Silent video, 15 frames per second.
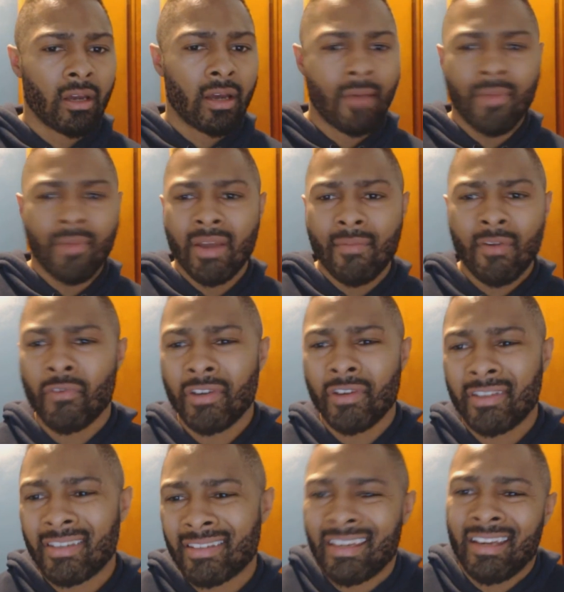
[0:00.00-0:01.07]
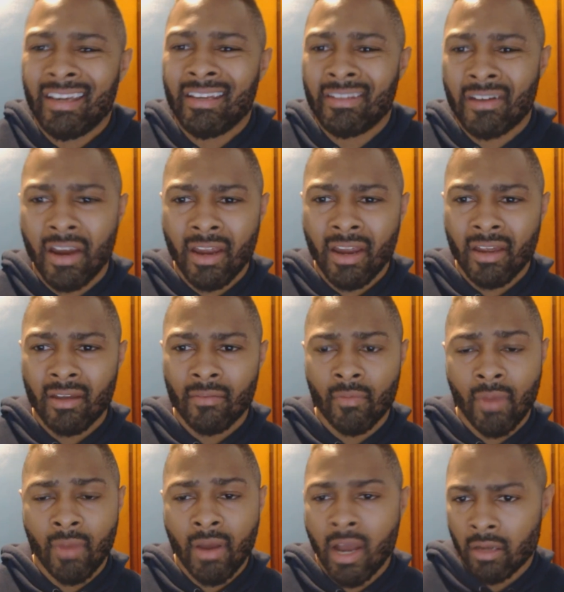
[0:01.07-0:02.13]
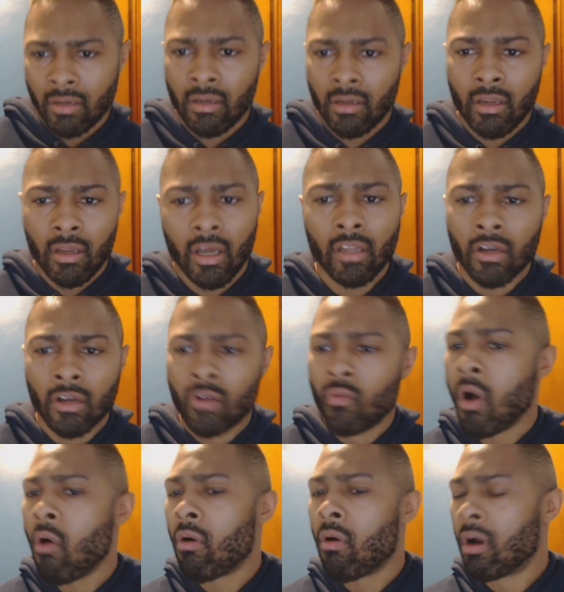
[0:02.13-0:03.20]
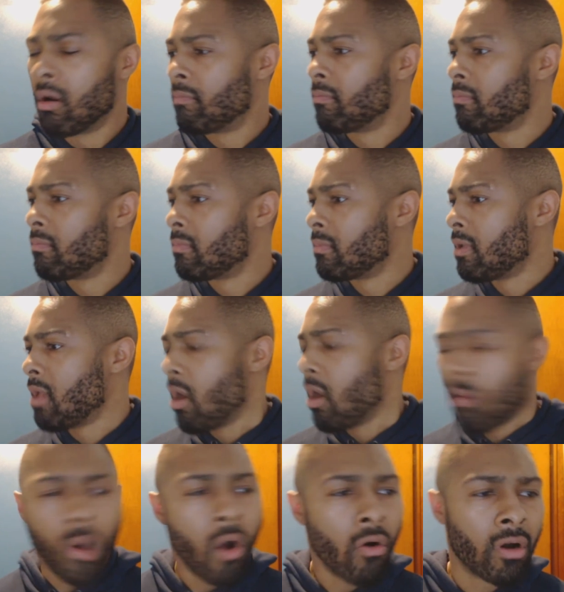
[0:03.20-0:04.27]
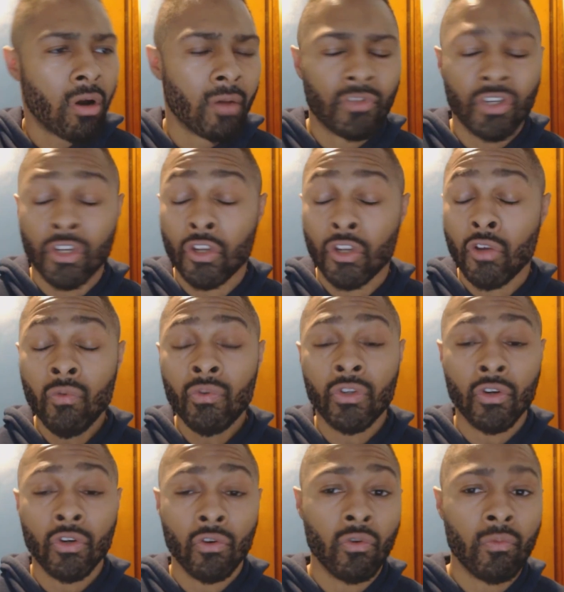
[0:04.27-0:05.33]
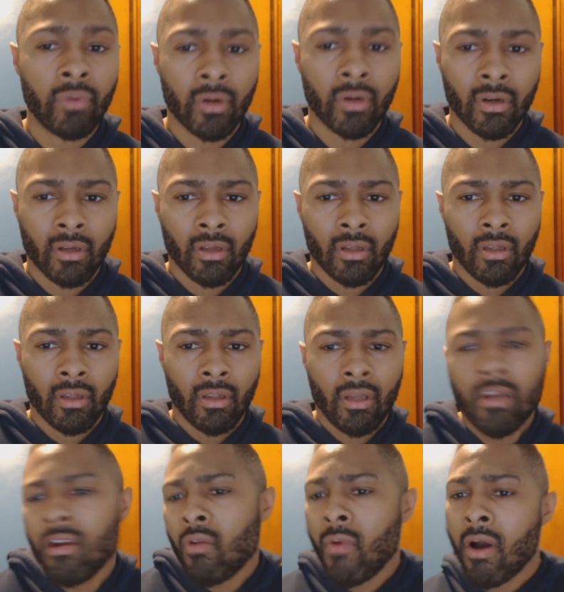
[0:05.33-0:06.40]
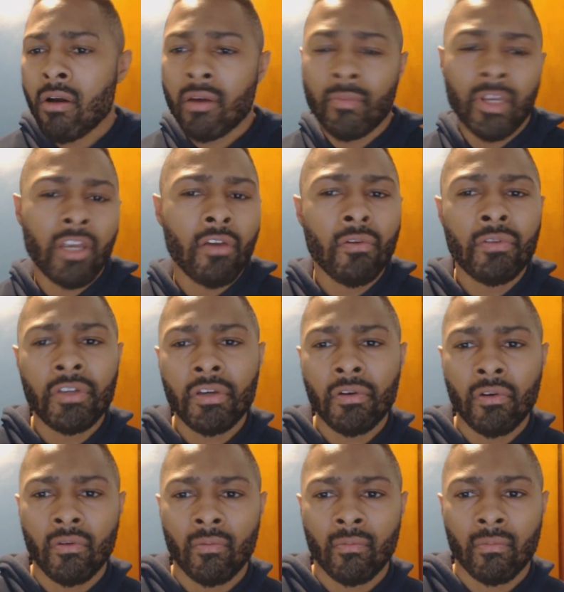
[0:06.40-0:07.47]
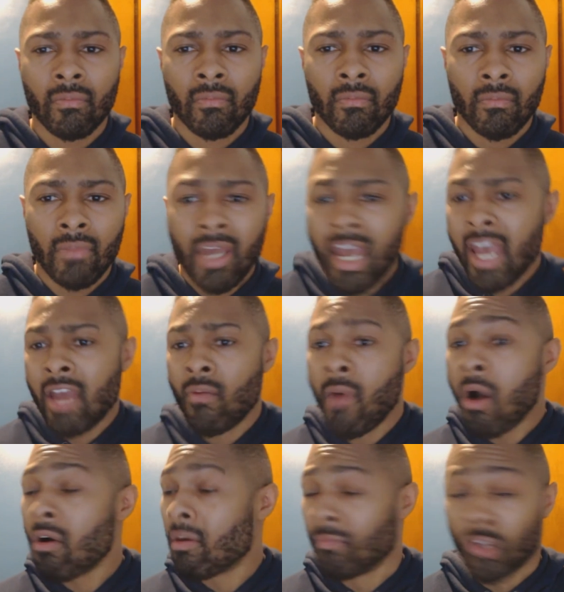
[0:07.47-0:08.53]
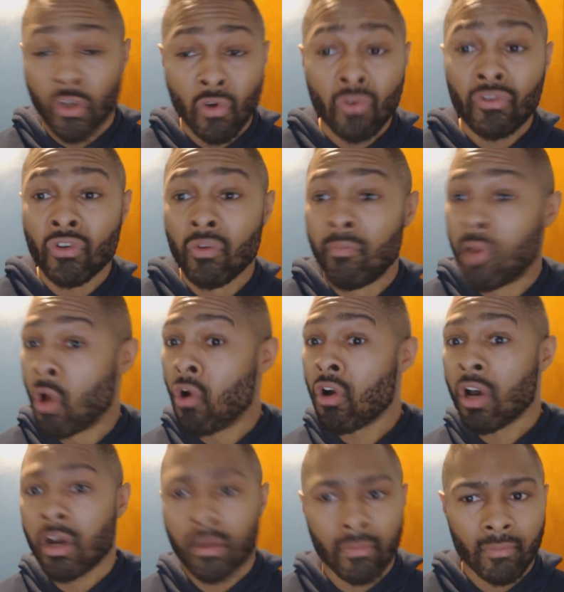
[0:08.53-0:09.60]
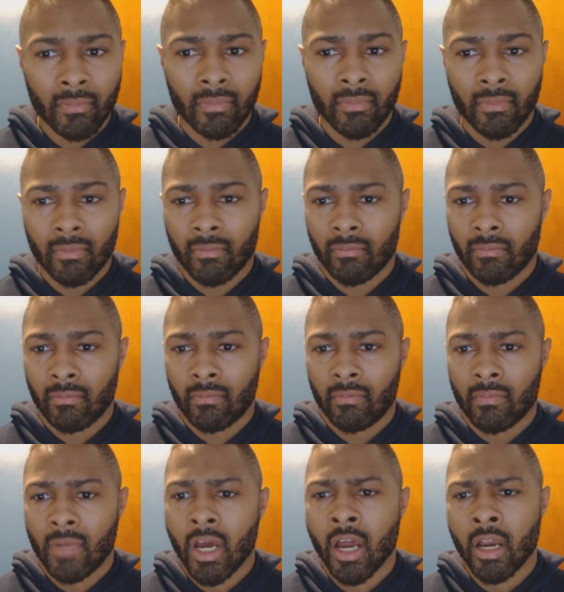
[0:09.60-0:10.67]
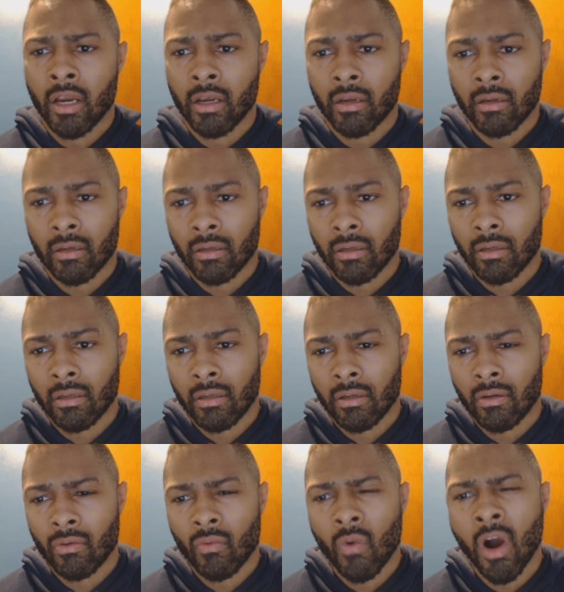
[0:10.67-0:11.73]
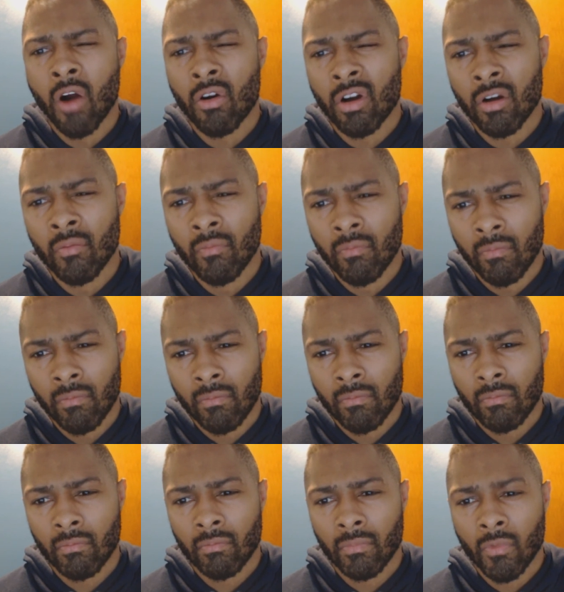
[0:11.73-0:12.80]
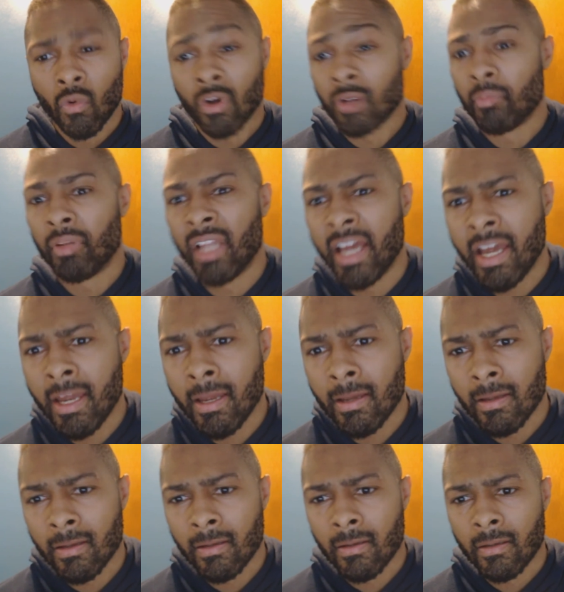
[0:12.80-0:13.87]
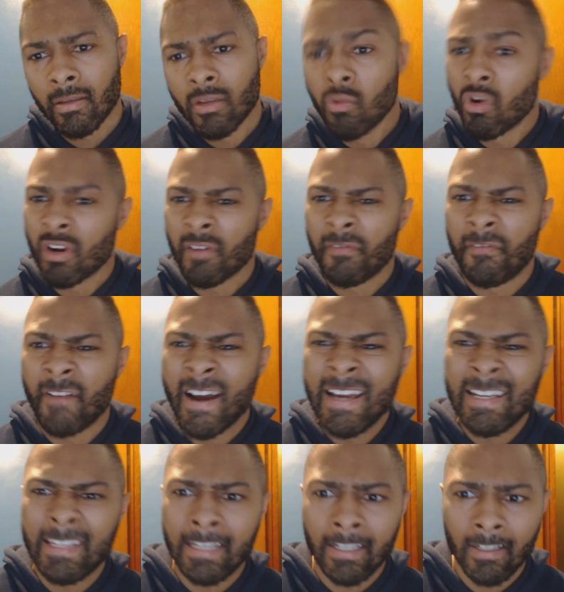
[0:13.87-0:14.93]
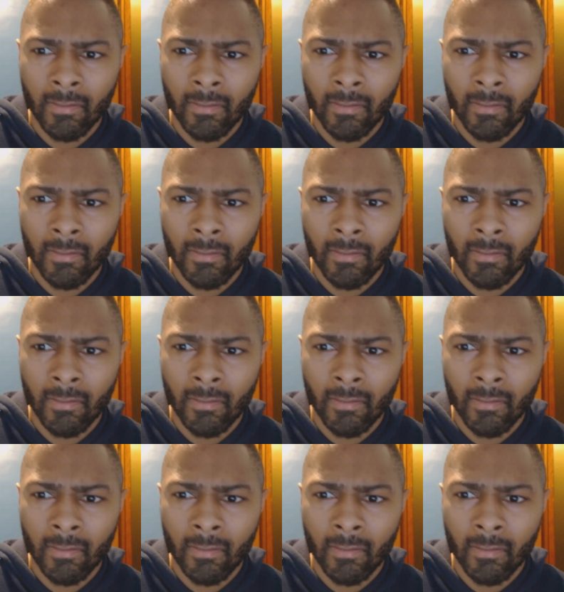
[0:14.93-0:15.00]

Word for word: I mean, my voice is, eh, it's all right. But maybe I could, hello, welcome. Welcome to YouTube. You know, welcome to YouTube. Hey, welcome to YouTube, bloke. Hey, welcome. You wanna play? You want to fight?